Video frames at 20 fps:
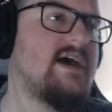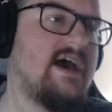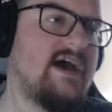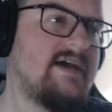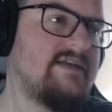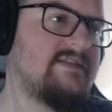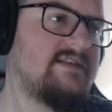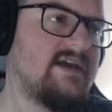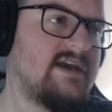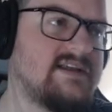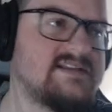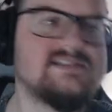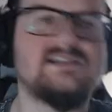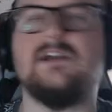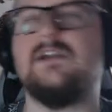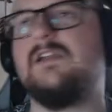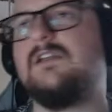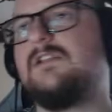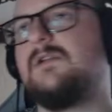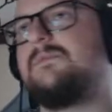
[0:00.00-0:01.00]
and it's
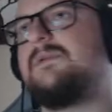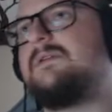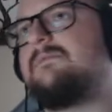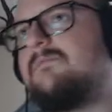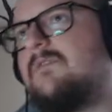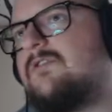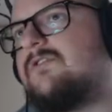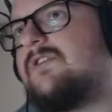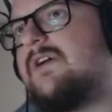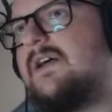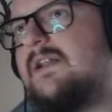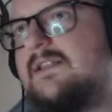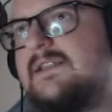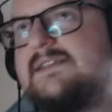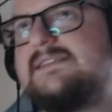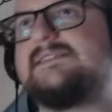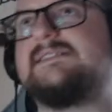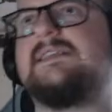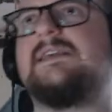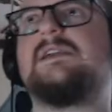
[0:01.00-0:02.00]
going to be more
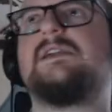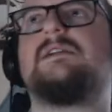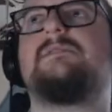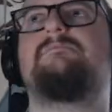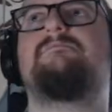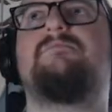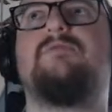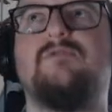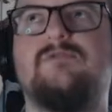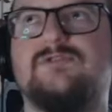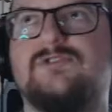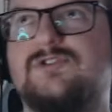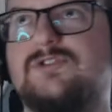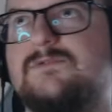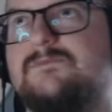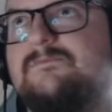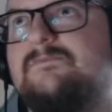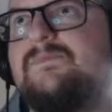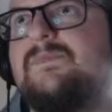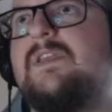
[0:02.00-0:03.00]
realistic
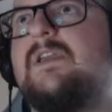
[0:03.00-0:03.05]
push.